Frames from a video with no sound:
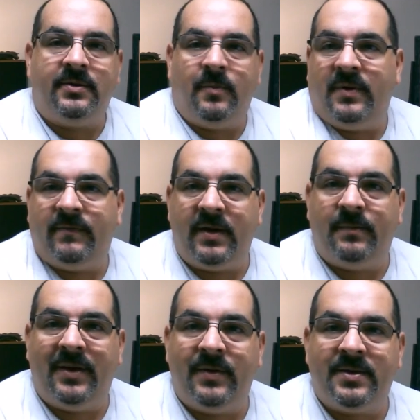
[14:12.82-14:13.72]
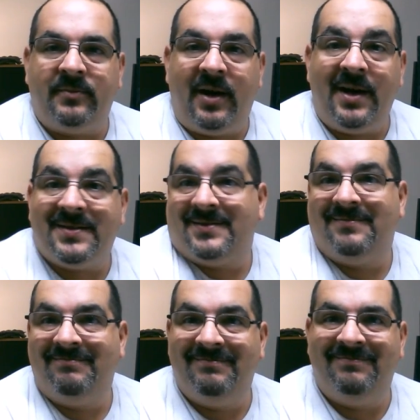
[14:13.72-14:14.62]
don't be afraid to play with some grass.
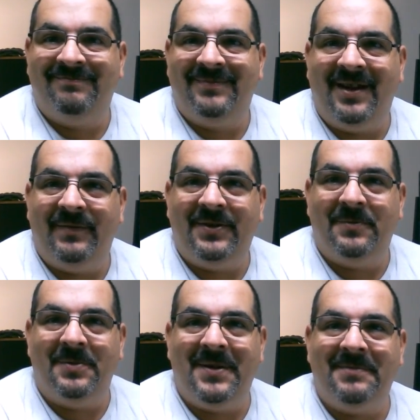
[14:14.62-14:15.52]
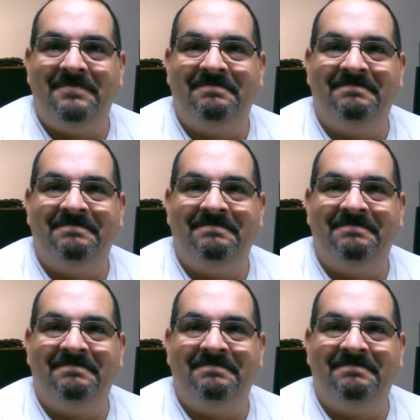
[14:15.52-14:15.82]
Have a good one, man.